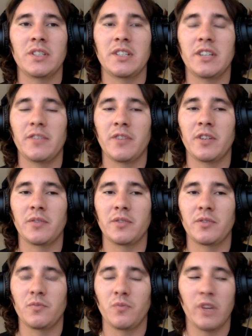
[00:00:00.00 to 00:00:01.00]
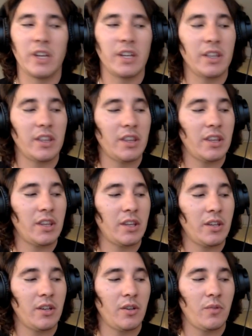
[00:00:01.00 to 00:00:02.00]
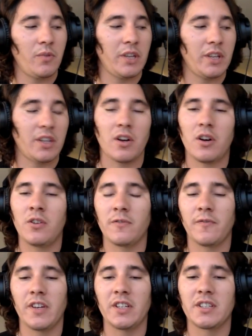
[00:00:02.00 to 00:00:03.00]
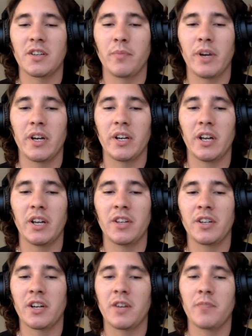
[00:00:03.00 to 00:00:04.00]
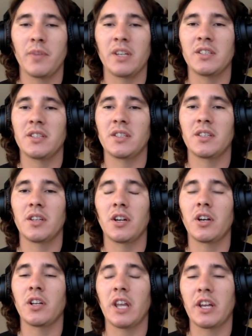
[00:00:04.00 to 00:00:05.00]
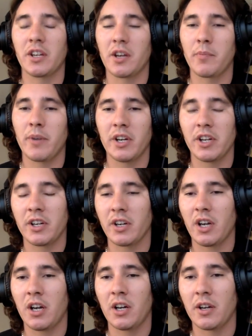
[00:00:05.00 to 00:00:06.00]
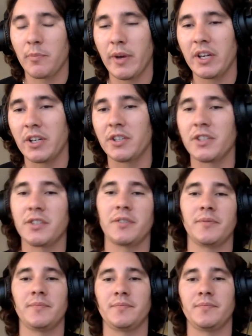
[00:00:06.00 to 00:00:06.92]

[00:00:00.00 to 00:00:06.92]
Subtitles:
different with altFINS compared to other companies that are like compared to your competitors?